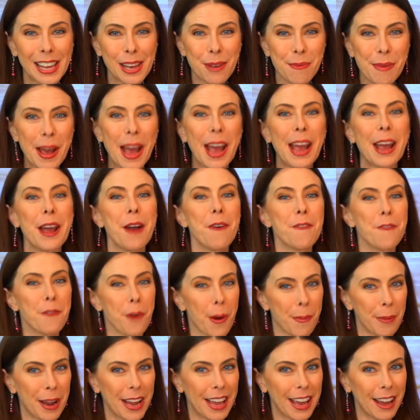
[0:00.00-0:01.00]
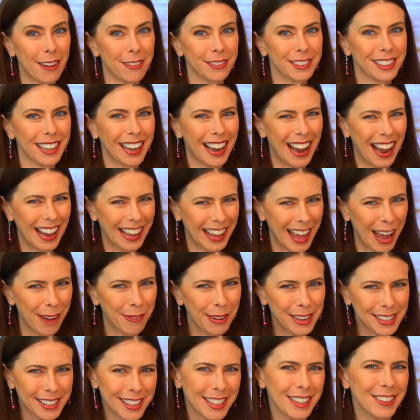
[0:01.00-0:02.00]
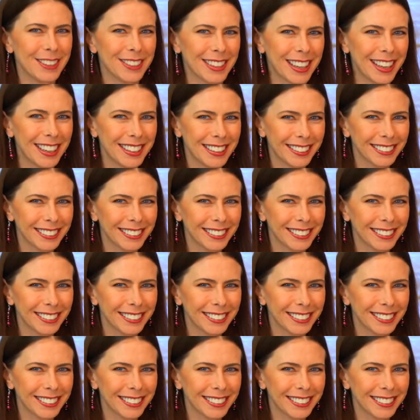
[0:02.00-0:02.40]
you, May, for my gift. I can't wait to use it.